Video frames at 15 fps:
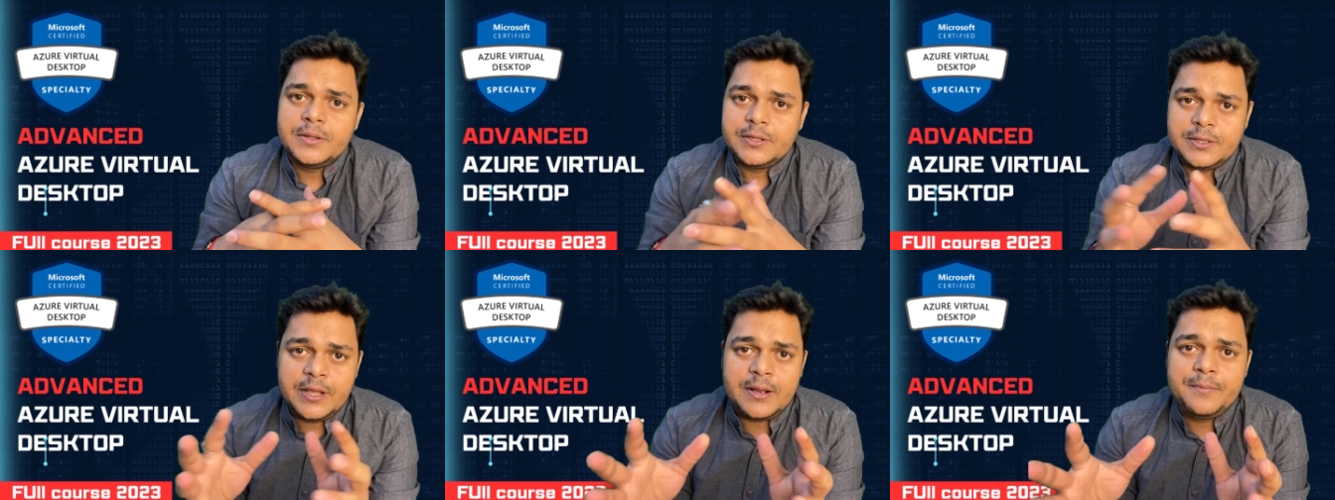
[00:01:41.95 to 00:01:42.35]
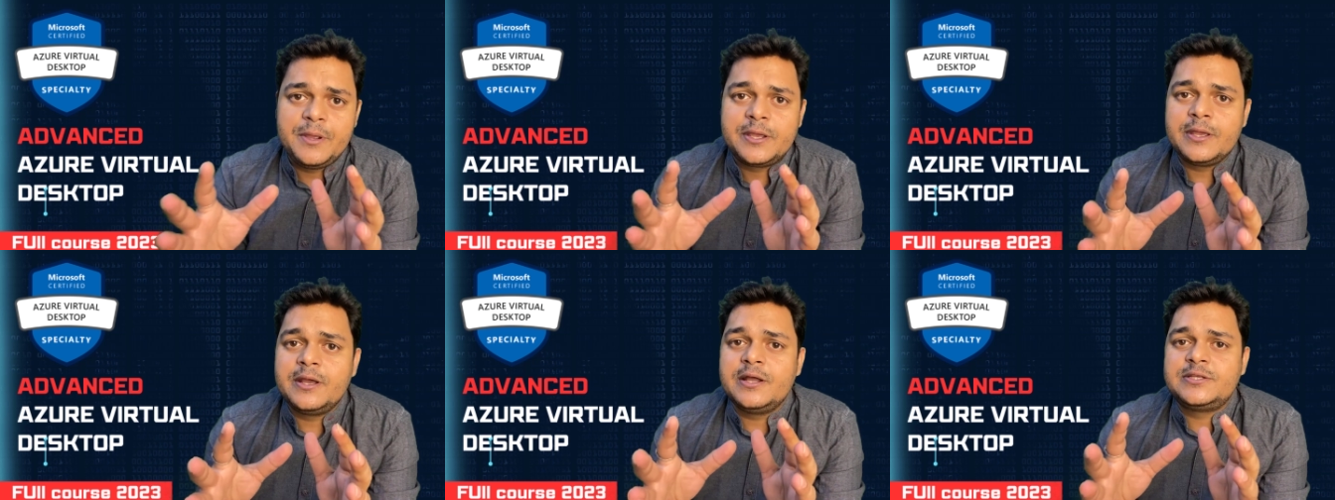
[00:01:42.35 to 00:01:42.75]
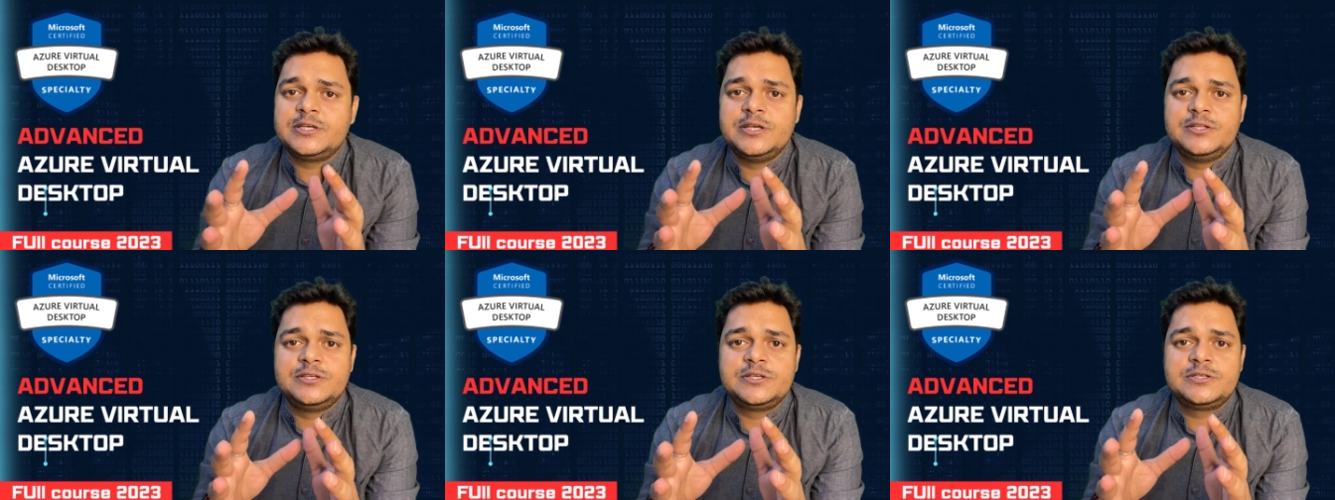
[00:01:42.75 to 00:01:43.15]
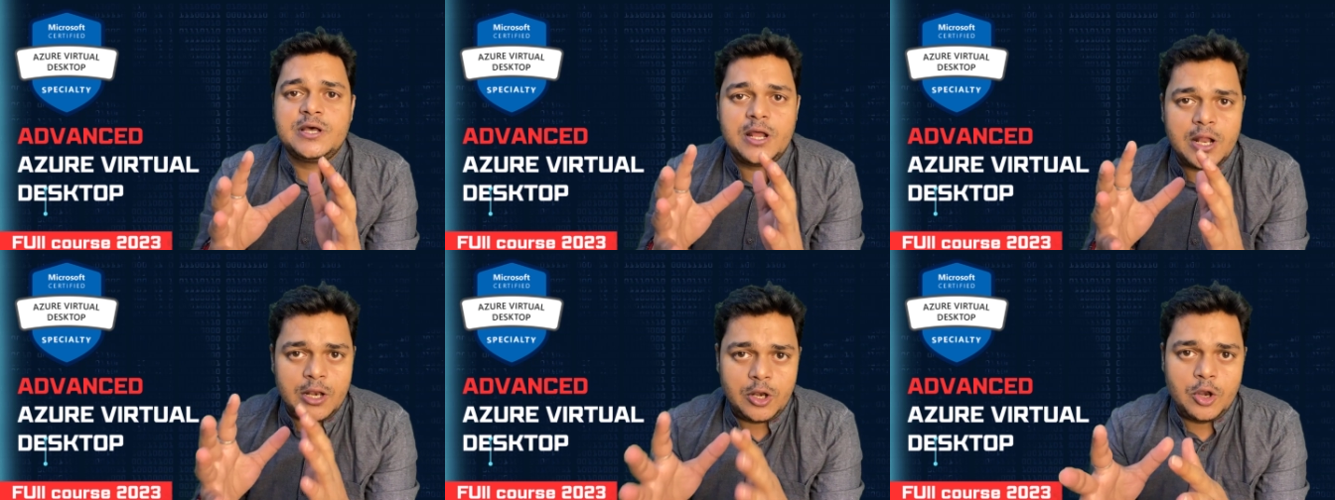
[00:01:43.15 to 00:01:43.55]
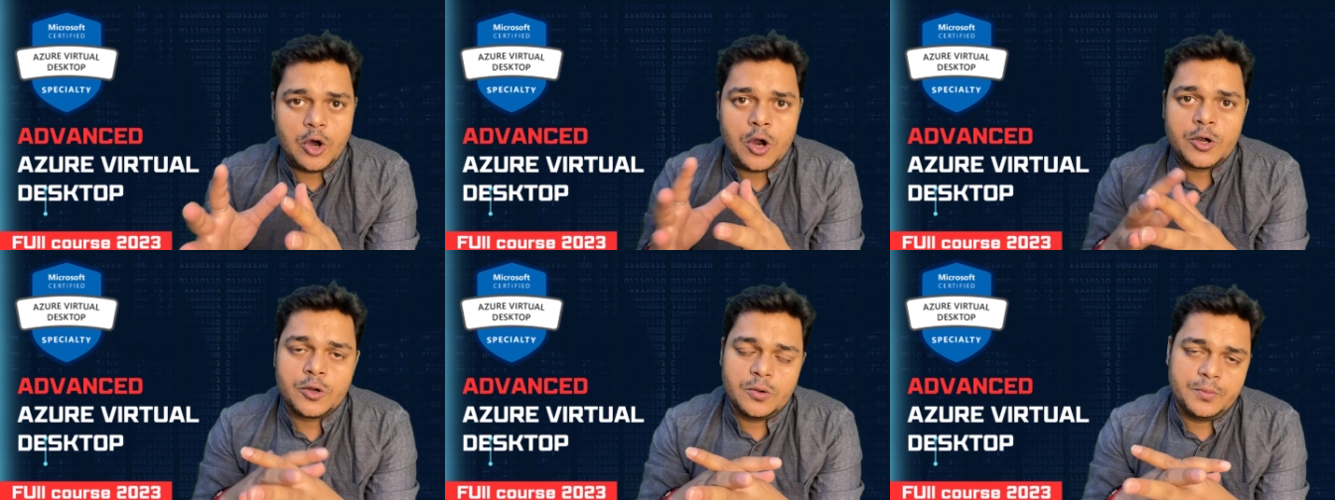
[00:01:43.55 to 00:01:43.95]
they are making a changes a
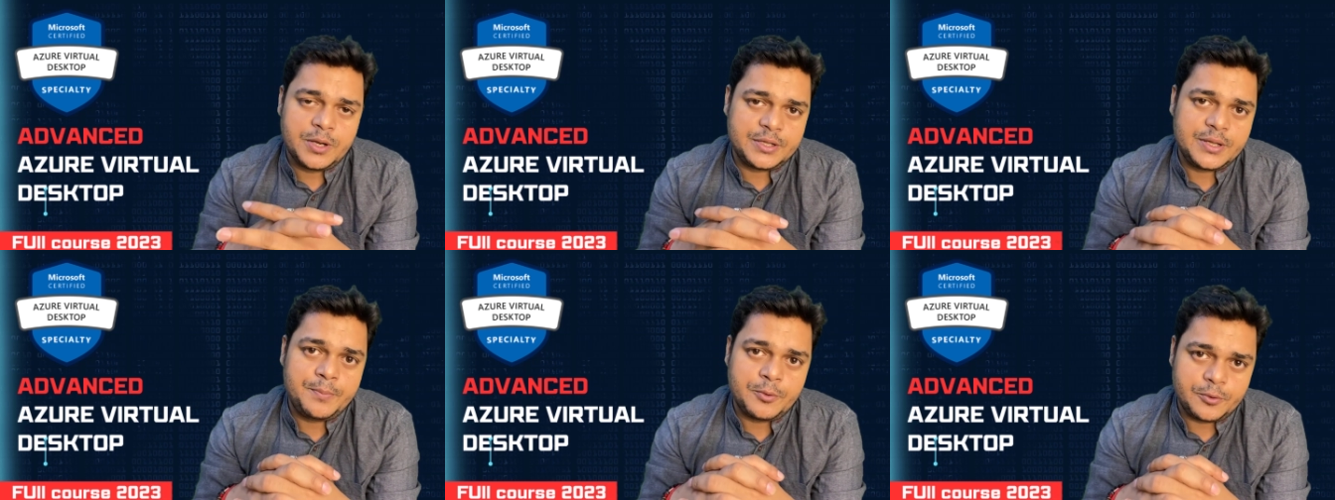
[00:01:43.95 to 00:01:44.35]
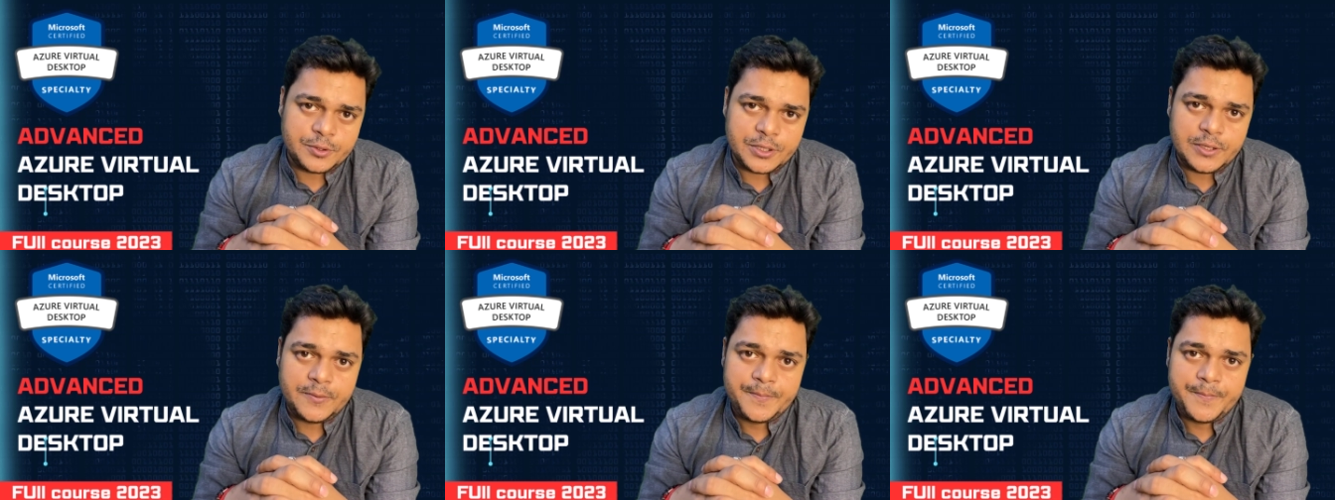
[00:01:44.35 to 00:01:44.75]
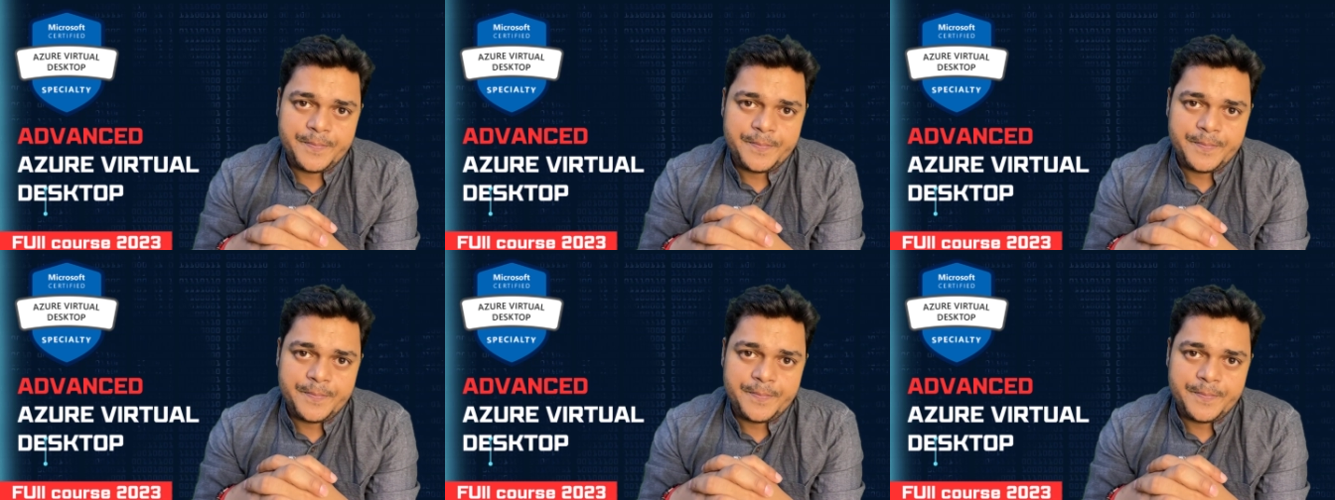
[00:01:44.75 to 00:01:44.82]
lot over the portal